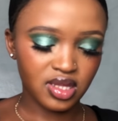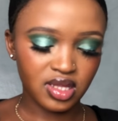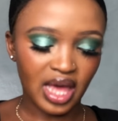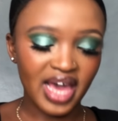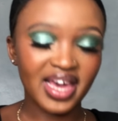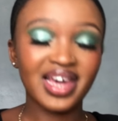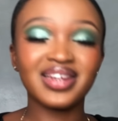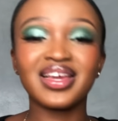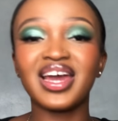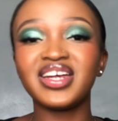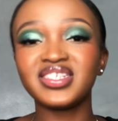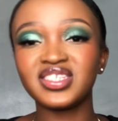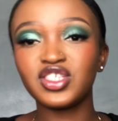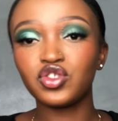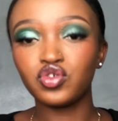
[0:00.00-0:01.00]
I can carry
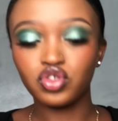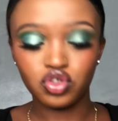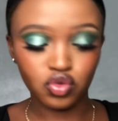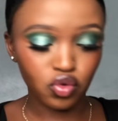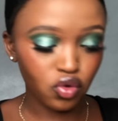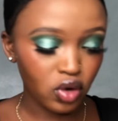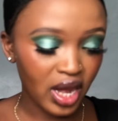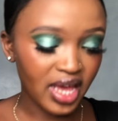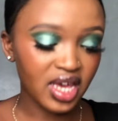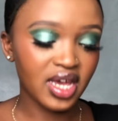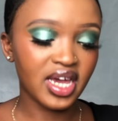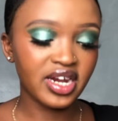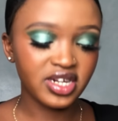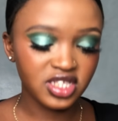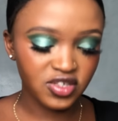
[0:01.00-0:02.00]
this to school, I can
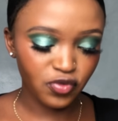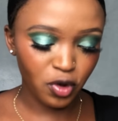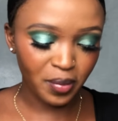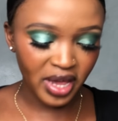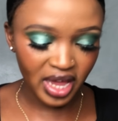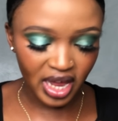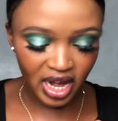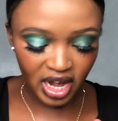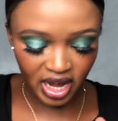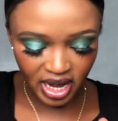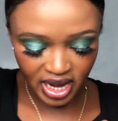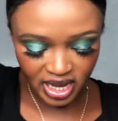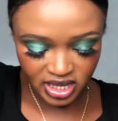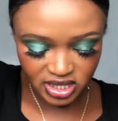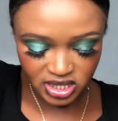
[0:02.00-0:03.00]
carry it for my
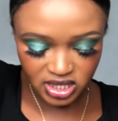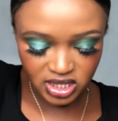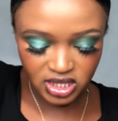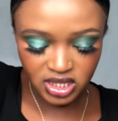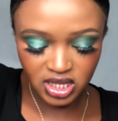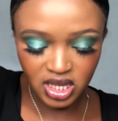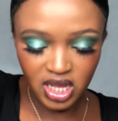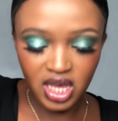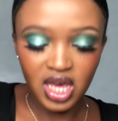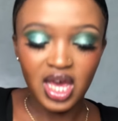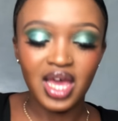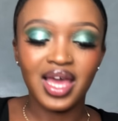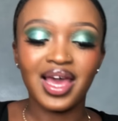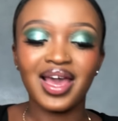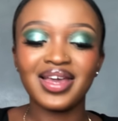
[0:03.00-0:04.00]
errands,
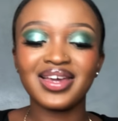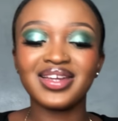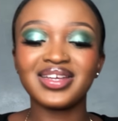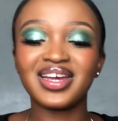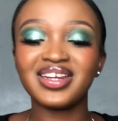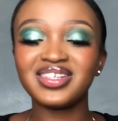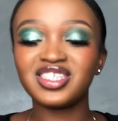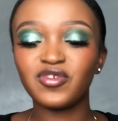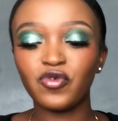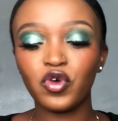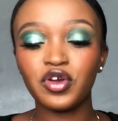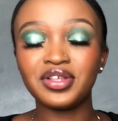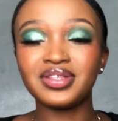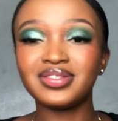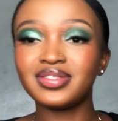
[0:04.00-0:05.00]
I can carry it
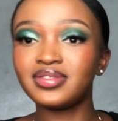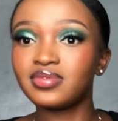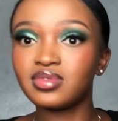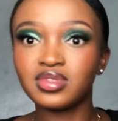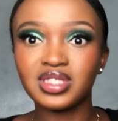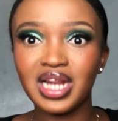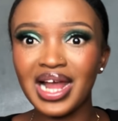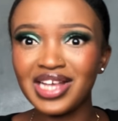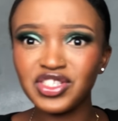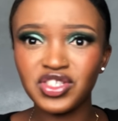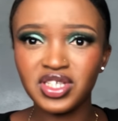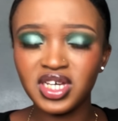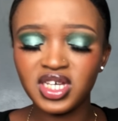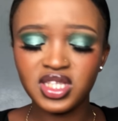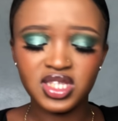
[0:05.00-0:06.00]
for lunch
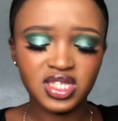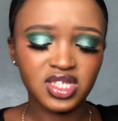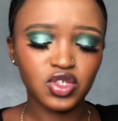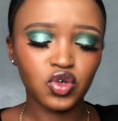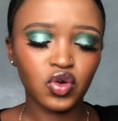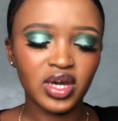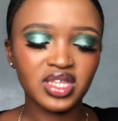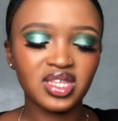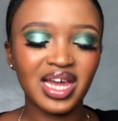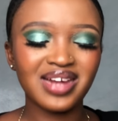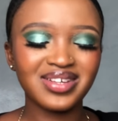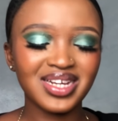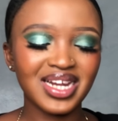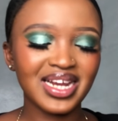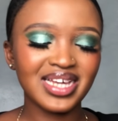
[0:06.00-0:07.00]
dates. So I
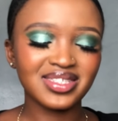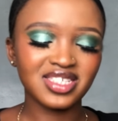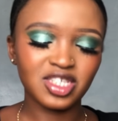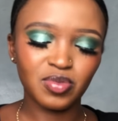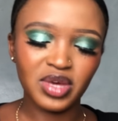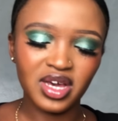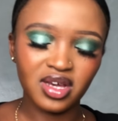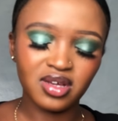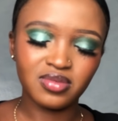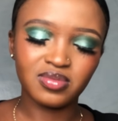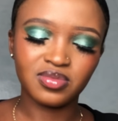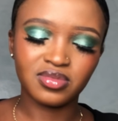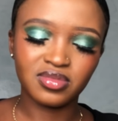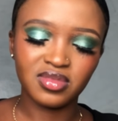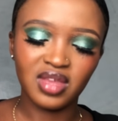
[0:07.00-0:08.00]
really like this bag.
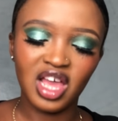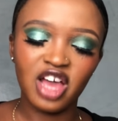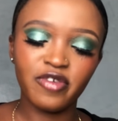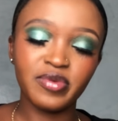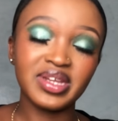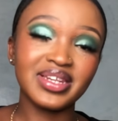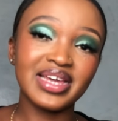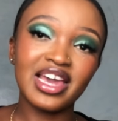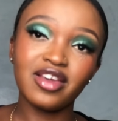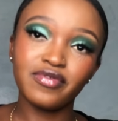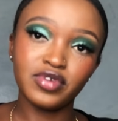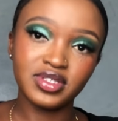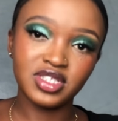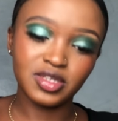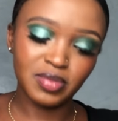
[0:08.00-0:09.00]
I've been dying for
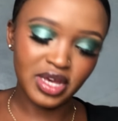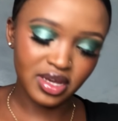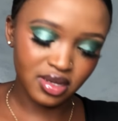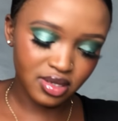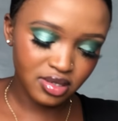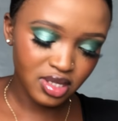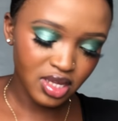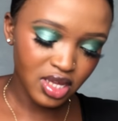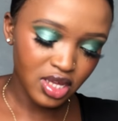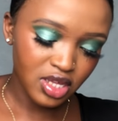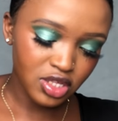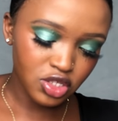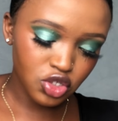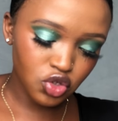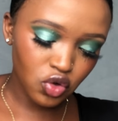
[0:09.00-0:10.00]
this bag.
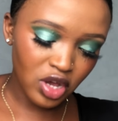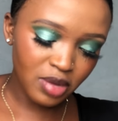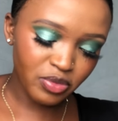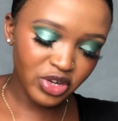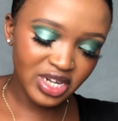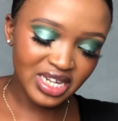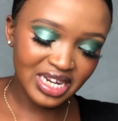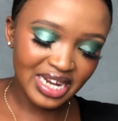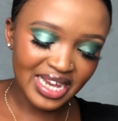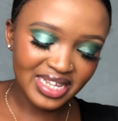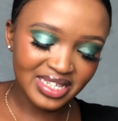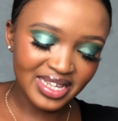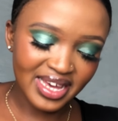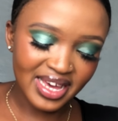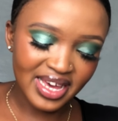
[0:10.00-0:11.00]
So I'm really glad
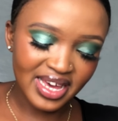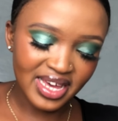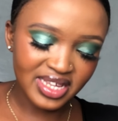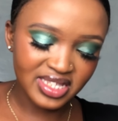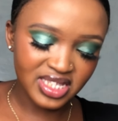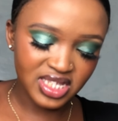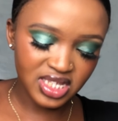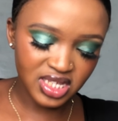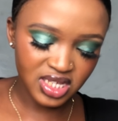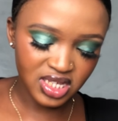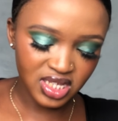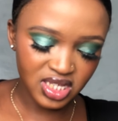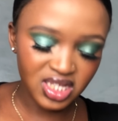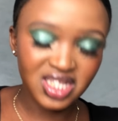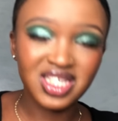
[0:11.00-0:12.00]
that...
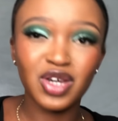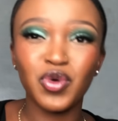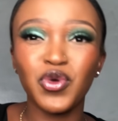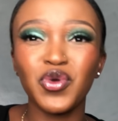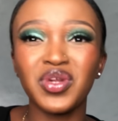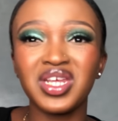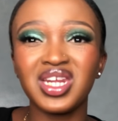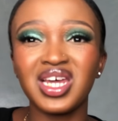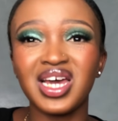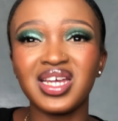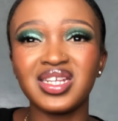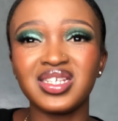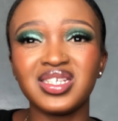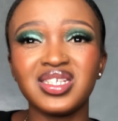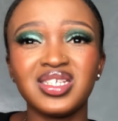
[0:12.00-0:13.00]
This is how you need
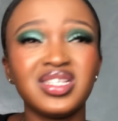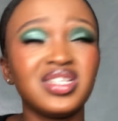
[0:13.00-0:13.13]
nani.